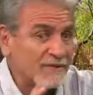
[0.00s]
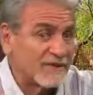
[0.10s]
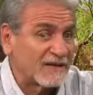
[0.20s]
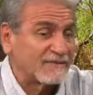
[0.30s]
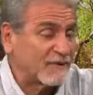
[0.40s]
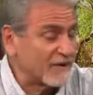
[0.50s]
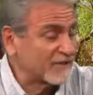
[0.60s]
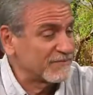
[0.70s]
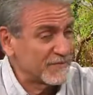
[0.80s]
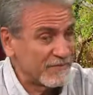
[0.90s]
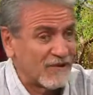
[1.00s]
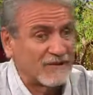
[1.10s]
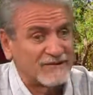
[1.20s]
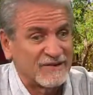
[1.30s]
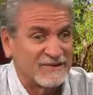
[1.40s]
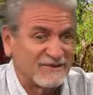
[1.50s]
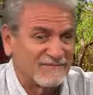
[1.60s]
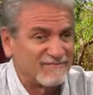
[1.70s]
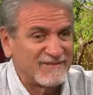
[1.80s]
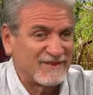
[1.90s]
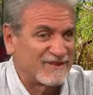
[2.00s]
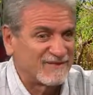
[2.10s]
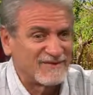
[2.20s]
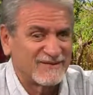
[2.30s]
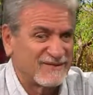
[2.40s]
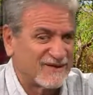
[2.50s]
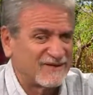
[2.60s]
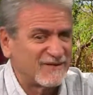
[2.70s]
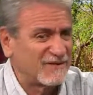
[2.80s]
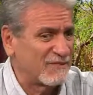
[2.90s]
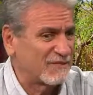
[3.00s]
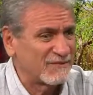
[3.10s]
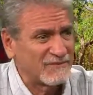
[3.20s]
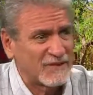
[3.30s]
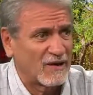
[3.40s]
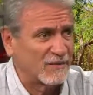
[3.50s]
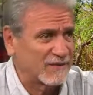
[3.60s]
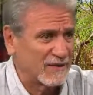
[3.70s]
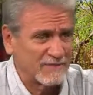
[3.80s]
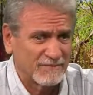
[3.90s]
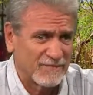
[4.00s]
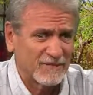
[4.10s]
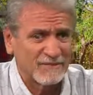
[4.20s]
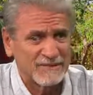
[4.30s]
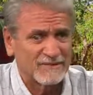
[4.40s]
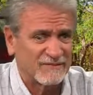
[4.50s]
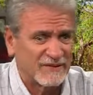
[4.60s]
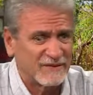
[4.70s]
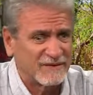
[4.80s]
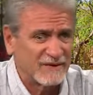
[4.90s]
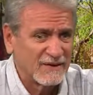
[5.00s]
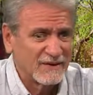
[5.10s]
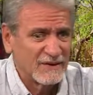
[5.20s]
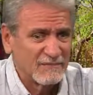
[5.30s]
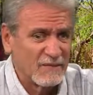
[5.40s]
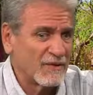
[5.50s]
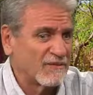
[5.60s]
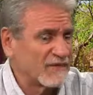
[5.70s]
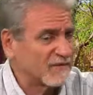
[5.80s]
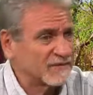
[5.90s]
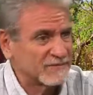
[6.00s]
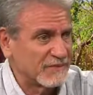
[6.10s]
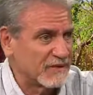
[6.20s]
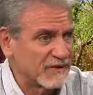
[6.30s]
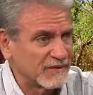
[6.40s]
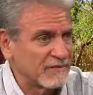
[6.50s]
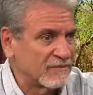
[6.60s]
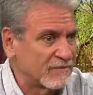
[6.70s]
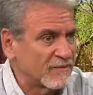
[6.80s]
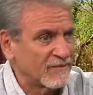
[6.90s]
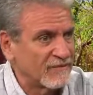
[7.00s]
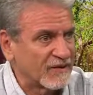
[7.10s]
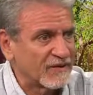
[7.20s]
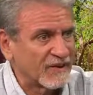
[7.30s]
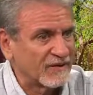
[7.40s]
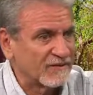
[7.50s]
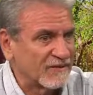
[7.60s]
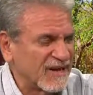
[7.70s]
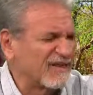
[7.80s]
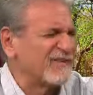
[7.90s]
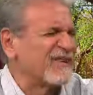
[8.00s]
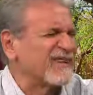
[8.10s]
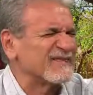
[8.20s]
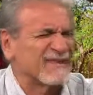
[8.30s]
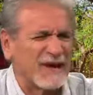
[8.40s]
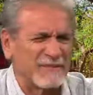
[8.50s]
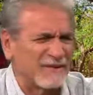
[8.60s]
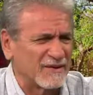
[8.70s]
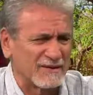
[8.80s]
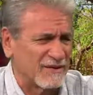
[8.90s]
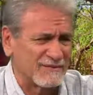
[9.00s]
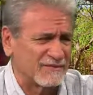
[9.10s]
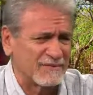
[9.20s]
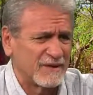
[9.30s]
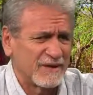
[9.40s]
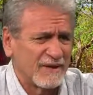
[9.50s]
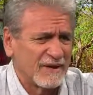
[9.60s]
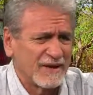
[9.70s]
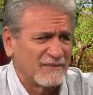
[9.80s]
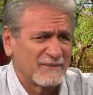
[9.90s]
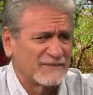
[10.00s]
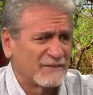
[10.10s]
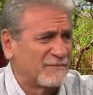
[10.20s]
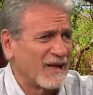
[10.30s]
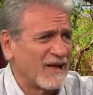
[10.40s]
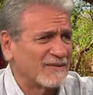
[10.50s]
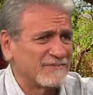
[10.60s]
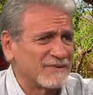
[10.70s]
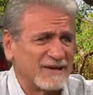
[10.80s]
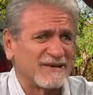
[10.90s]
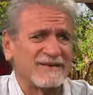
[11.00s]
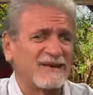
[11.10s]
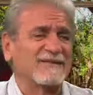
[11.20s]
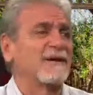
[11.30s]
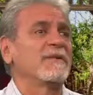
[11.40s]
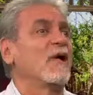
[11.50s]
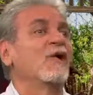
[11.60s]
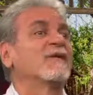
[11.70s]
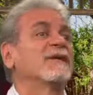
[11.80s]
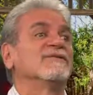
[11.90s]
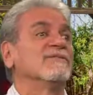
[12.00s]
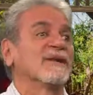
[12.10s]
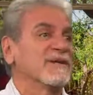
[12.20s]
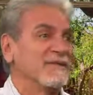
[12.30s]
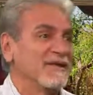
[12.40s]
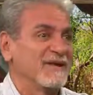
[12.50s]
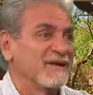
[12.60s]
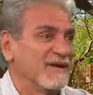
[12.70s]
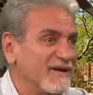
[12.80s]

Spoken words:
that's my next big project, and the continuation of comedy and murder mystery and motivational speaking wherever I can. I had to do a kids' library the other day. It wasn't a blast, but they didn't tell me all kids were going to be there.